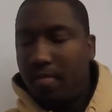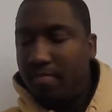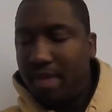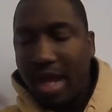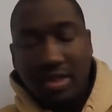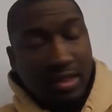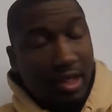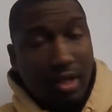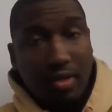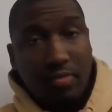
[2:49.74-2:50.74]
Match the
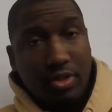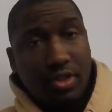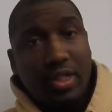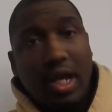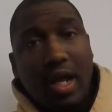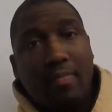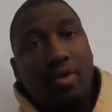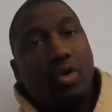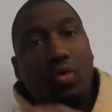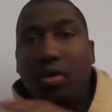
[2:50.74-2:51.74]
color of what you're tying
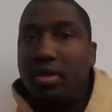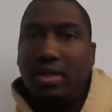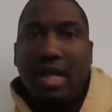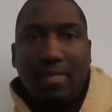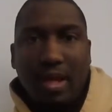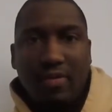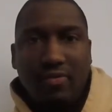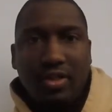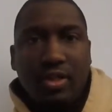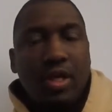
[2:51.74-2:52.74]
according to that
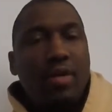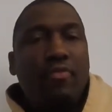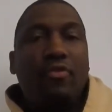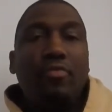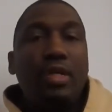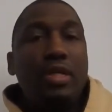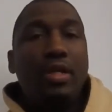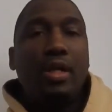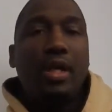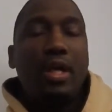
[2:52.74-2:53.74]
baitfish. For
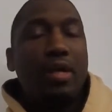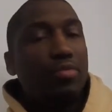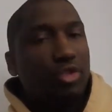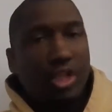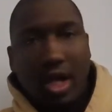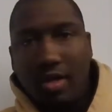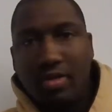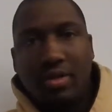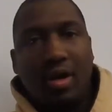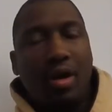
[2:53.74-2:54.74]
me, emerald
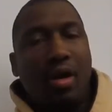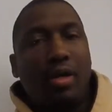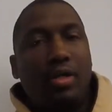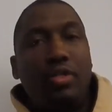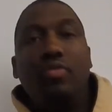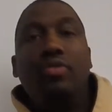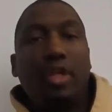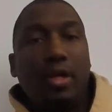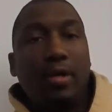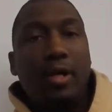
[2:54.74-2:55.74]
shiners are
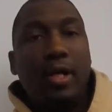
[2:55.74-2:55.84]
huge here.